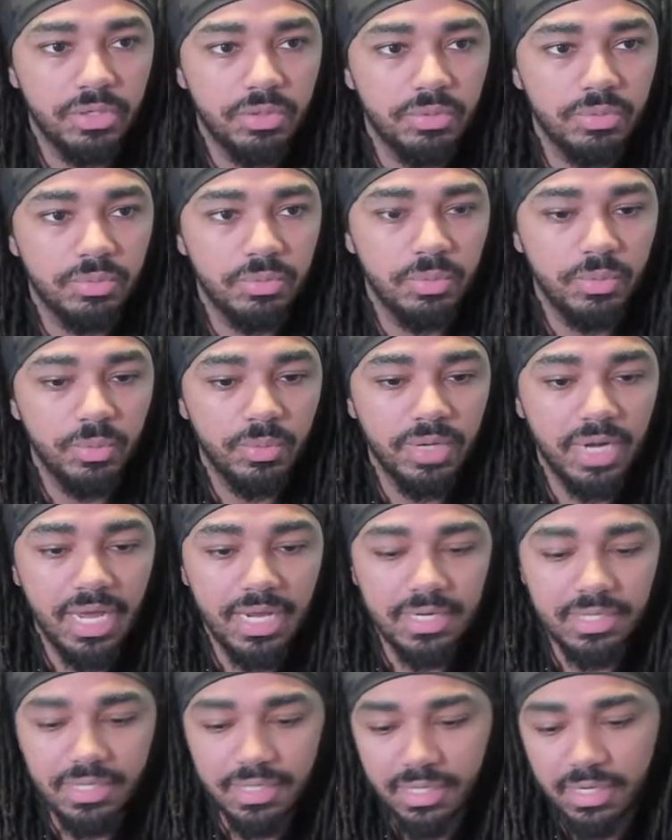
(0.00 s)
what I
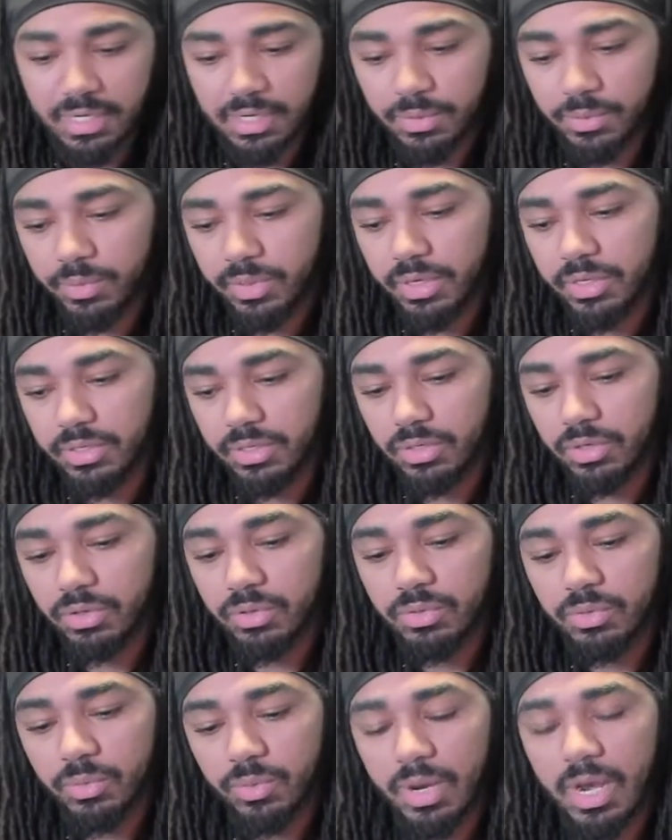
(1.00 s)
did, or
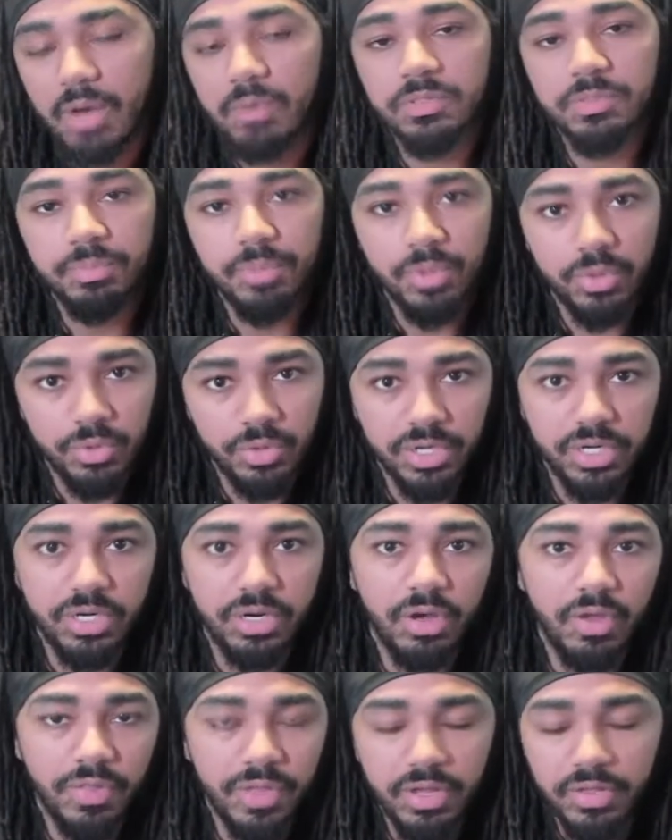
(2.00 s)
where I was born, and
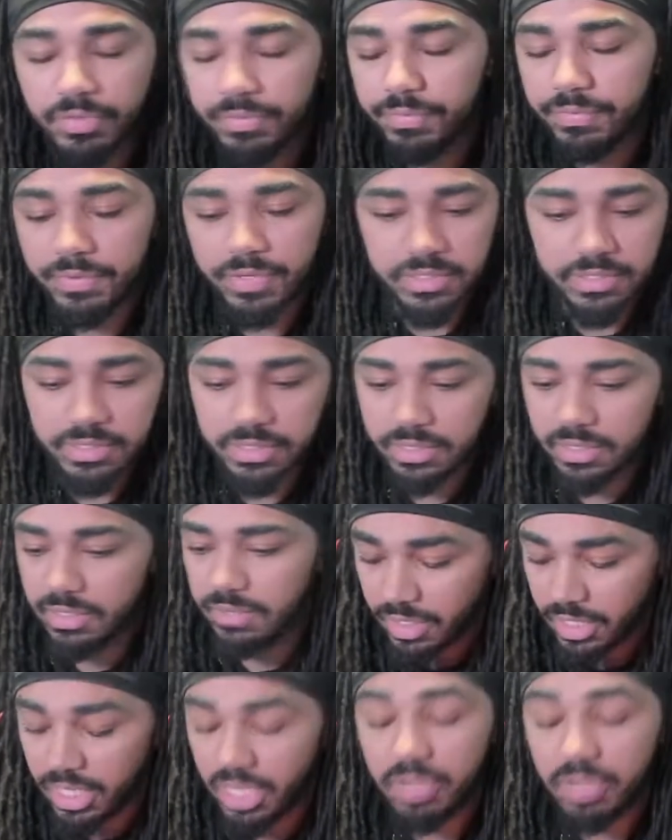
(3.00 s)
all the other fun stuff.